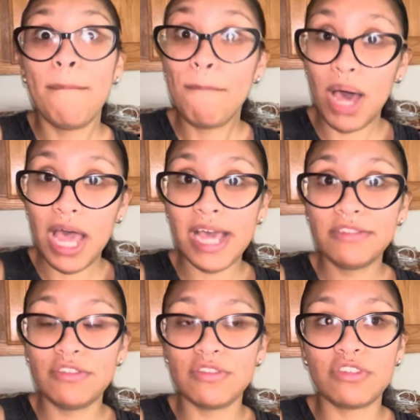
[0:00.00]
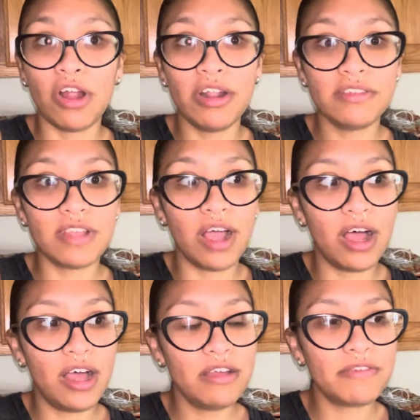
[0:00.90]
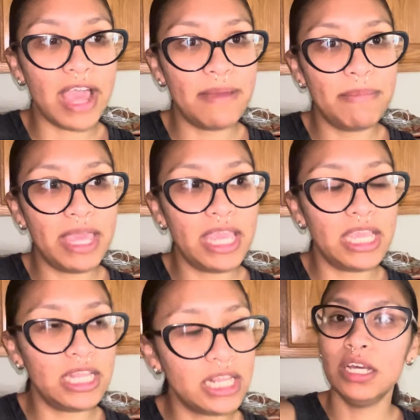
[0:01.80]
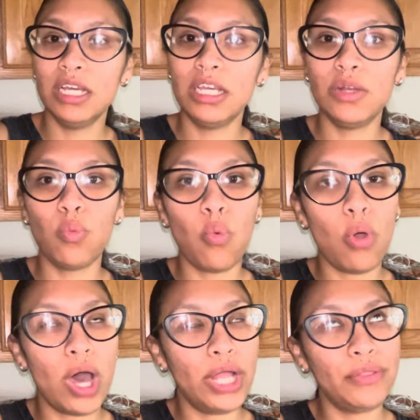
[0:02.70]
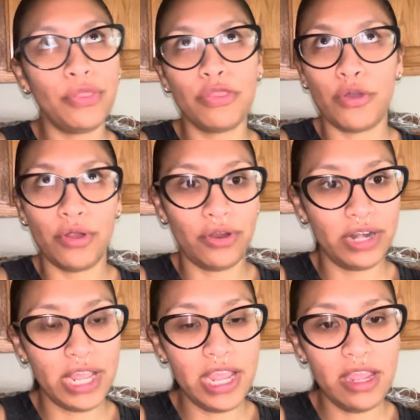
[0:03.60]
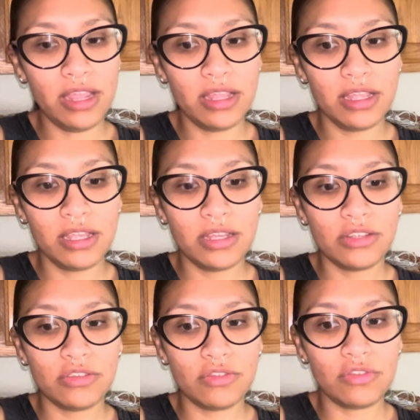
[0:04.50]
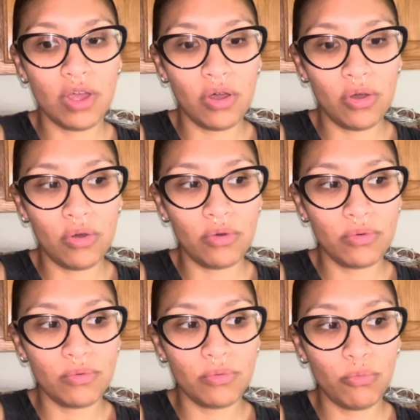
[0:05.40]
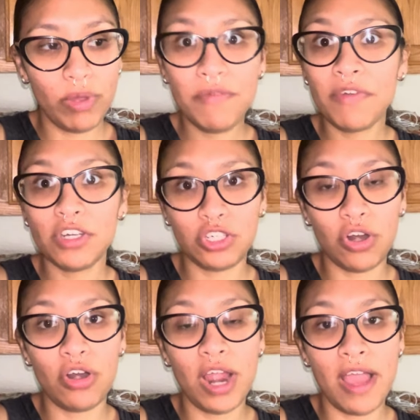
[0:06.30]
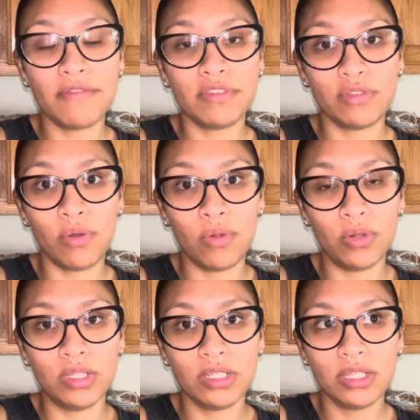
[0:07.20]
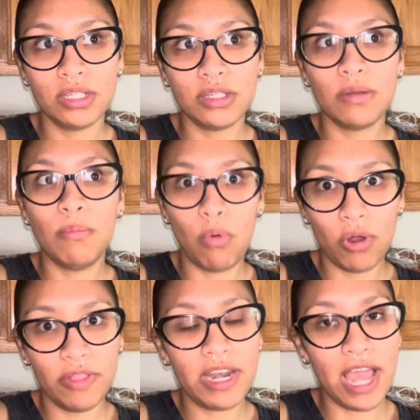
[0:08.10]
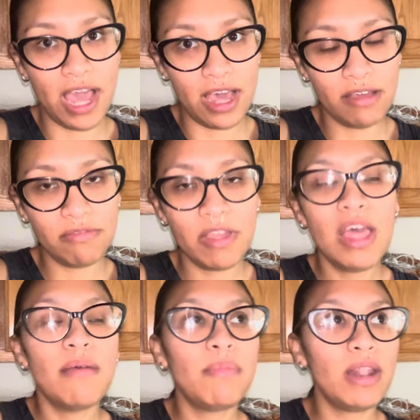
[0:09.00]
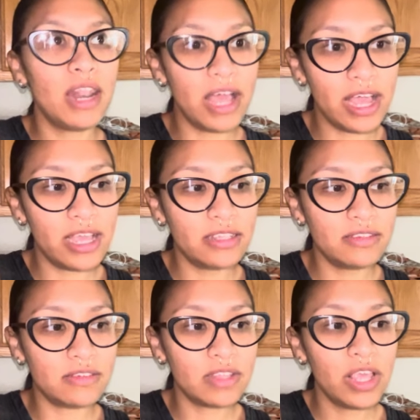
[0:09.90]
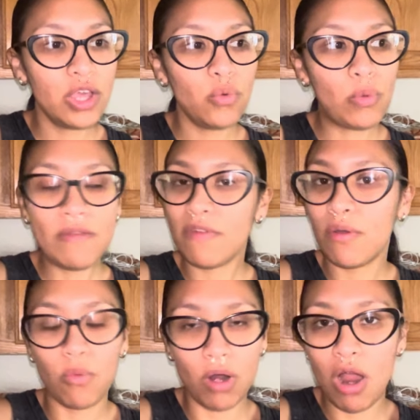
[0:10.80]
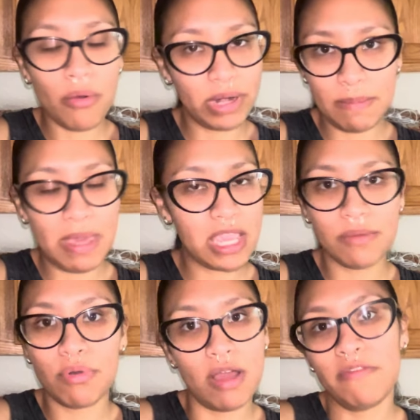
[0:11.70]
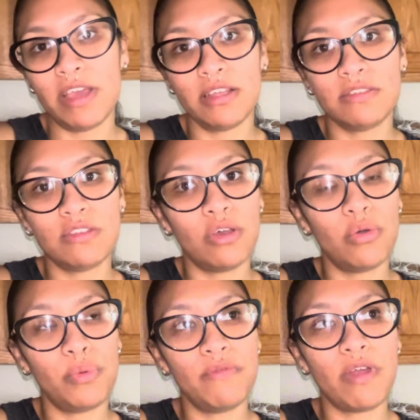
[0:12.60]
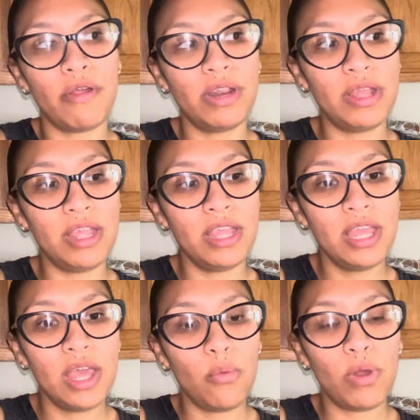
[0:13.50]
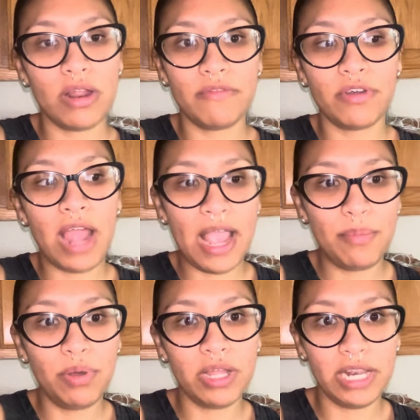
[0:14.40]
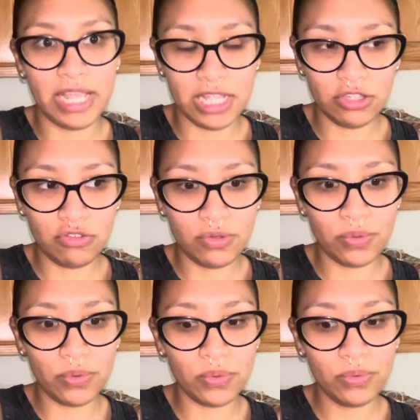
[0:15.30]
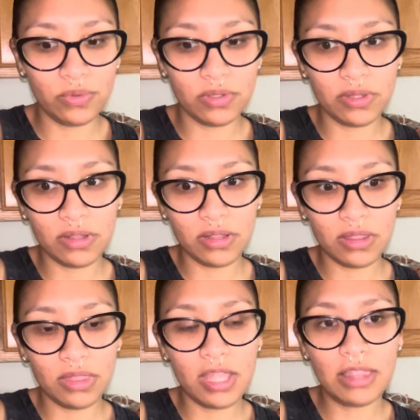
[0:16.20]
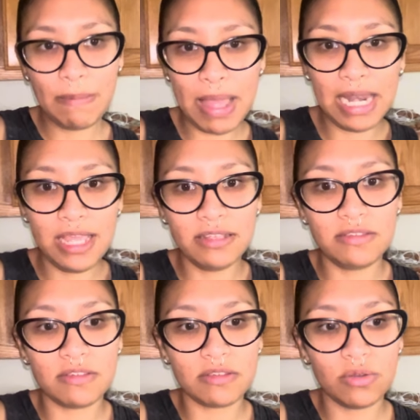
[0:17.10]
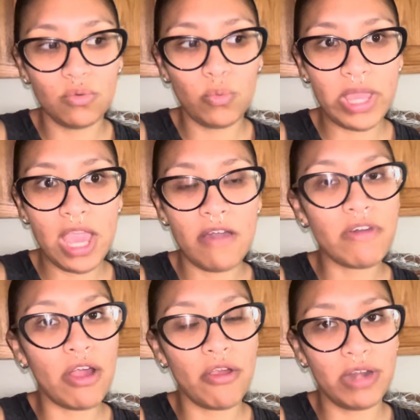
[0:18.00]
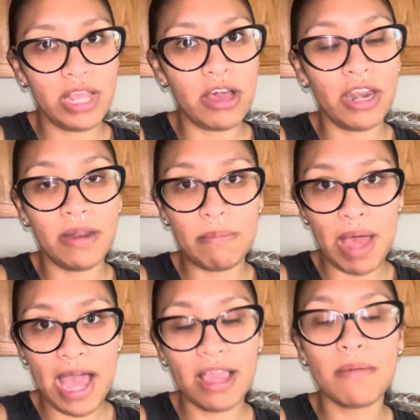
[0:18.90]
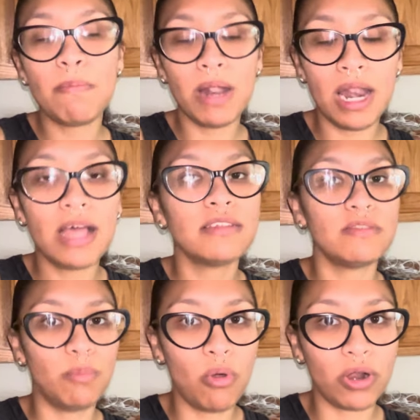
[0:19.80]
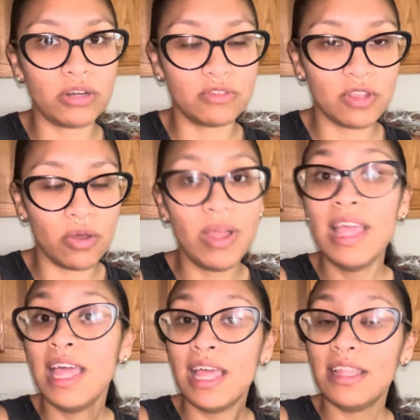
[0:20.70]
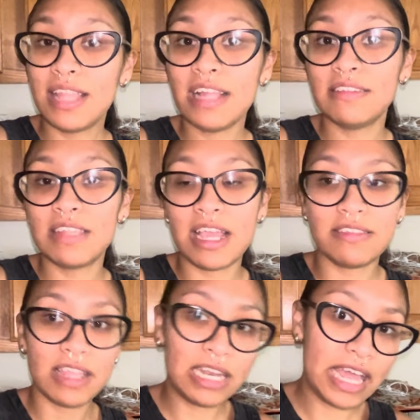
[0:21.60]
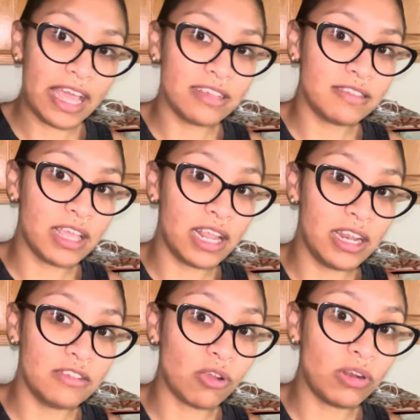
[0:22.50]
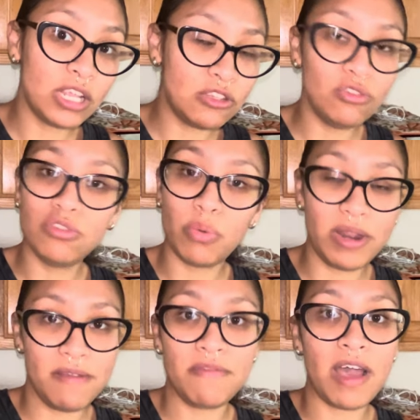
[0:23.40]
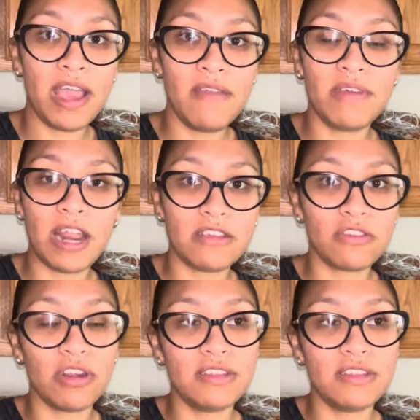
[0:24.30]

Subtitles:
But to start us off, I made good 130. So we for sure have sold more than half. Plus, we're already making profit. So we've already, whatever I put into the tamales, we have already gotten back plus more. So that's nice. And like I said, it is only $2.25, and I started